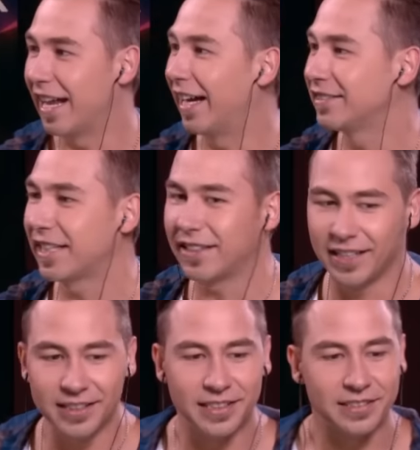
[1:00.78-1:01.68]
in hindsight that
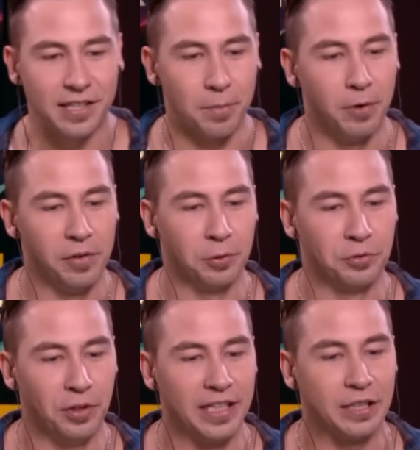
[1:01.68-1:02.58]
he sees that the movie was
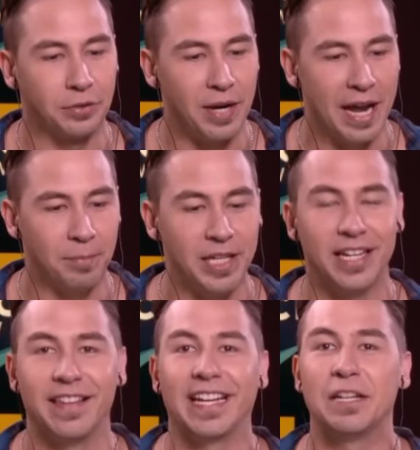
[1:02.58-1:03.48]
really crappy
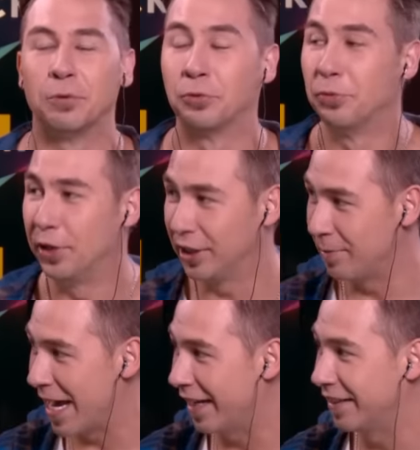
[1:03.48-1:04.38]
and that he was really bad